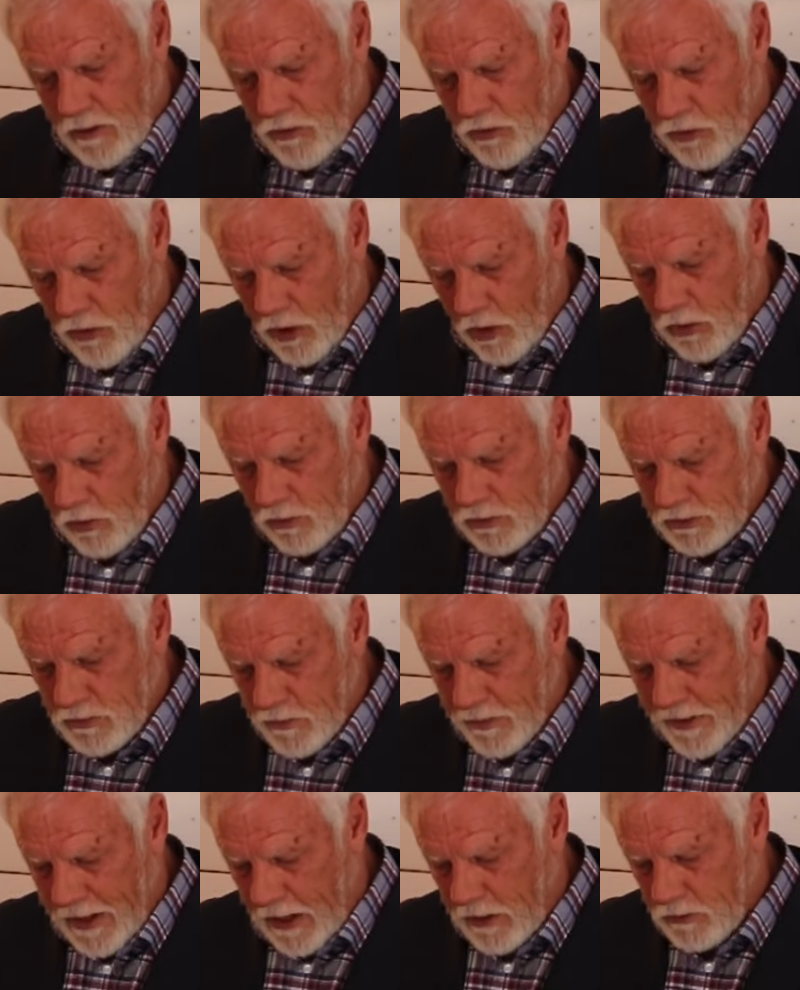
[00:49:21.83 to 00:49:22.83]
Those
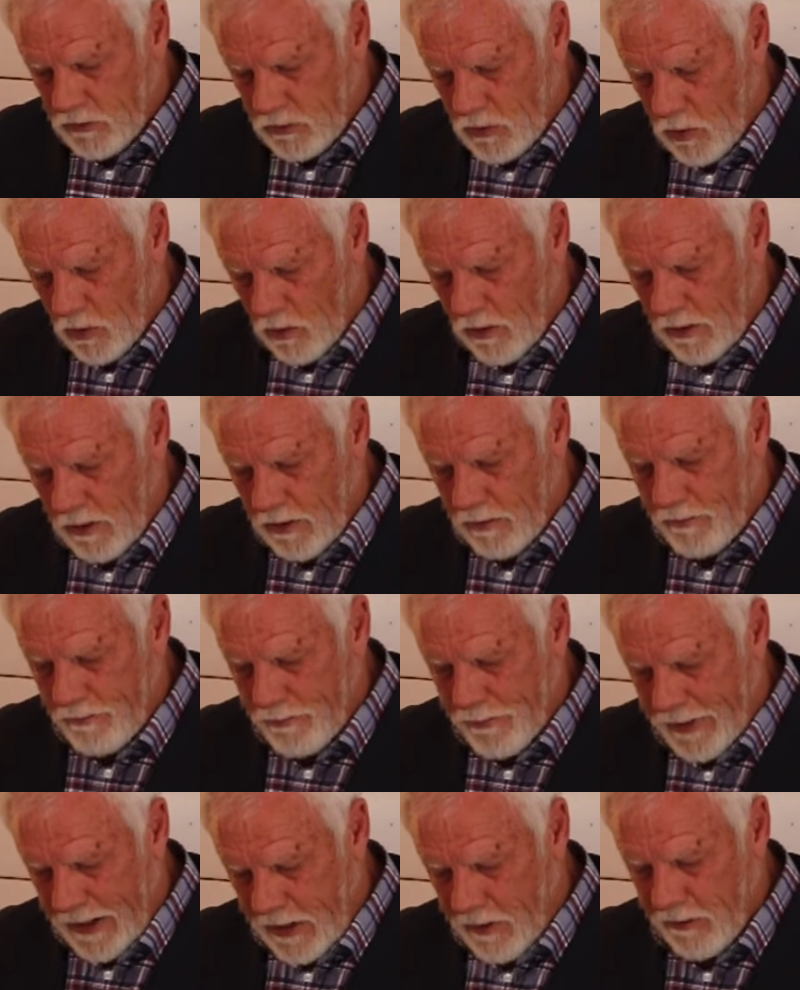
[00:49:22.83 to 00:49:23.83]
without Torah
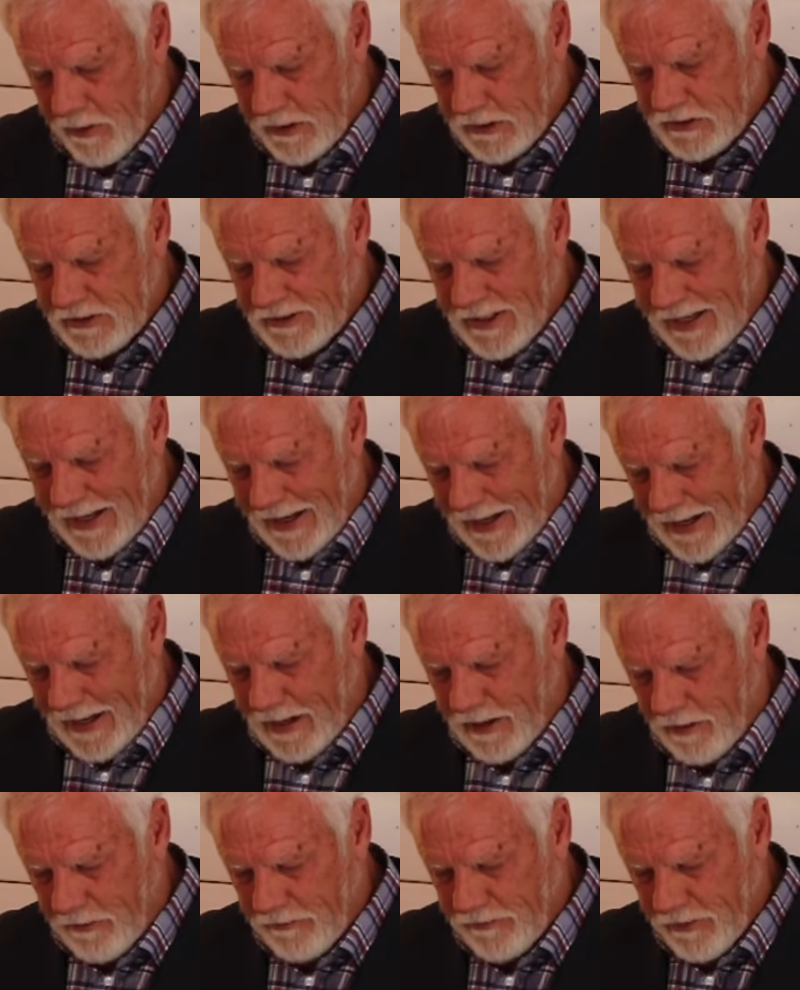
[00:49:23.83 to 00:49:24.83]
perish, they
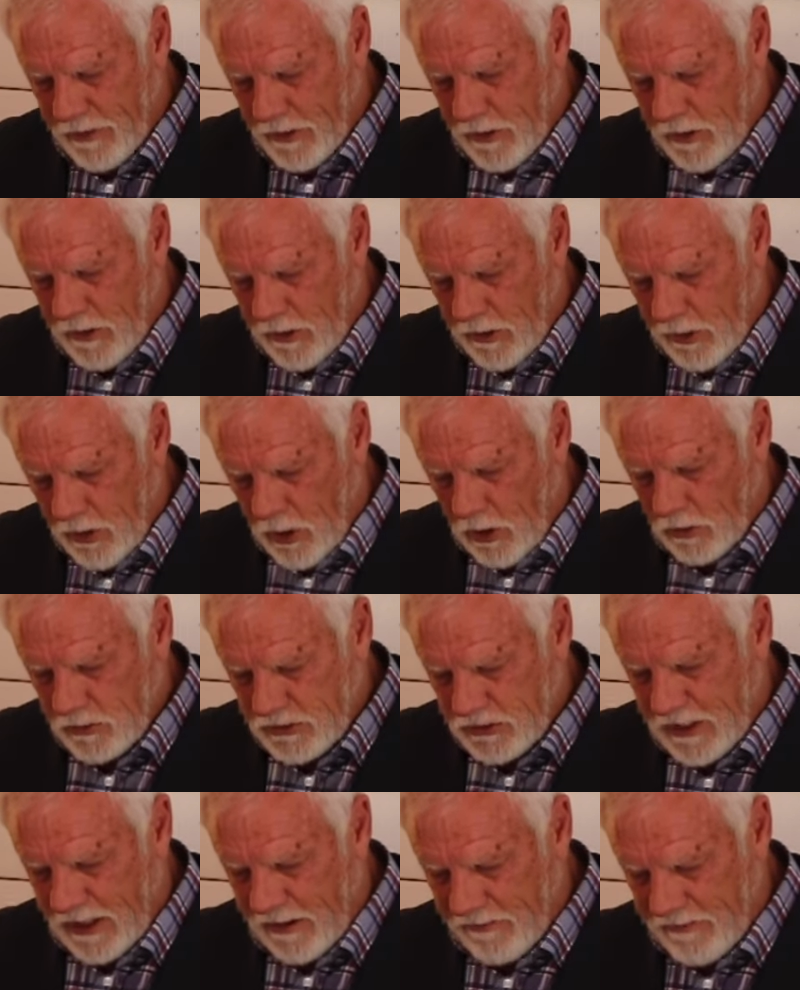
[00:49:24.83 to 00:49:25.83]
have no
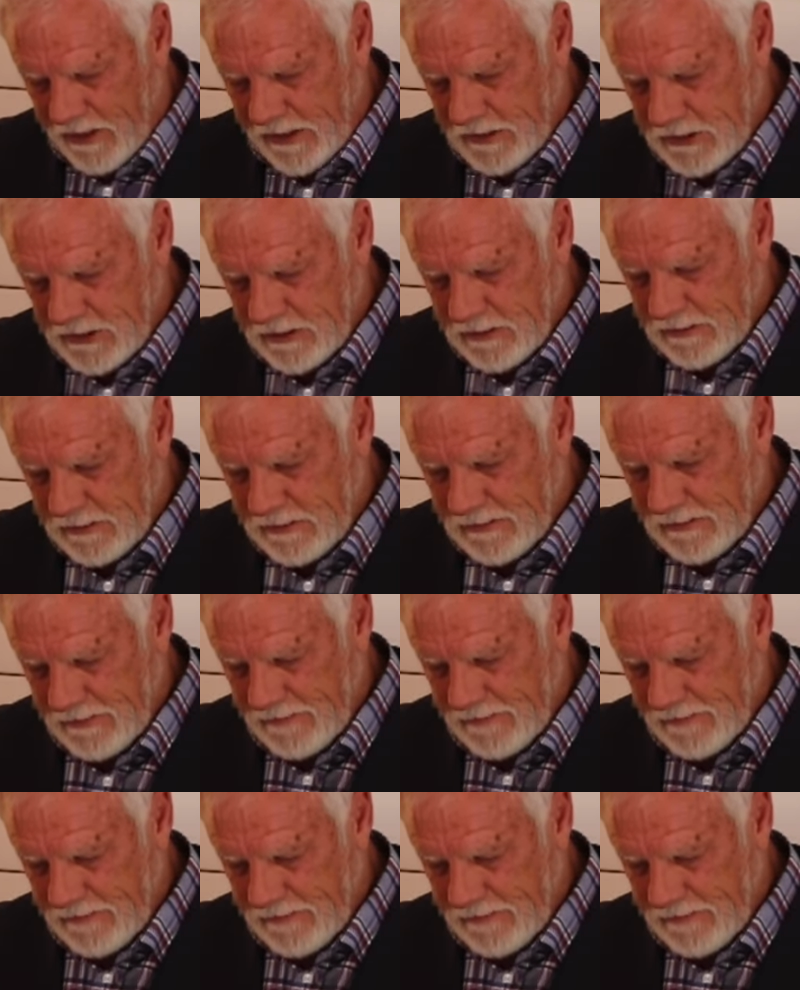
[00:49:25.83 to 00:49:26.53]
salvation.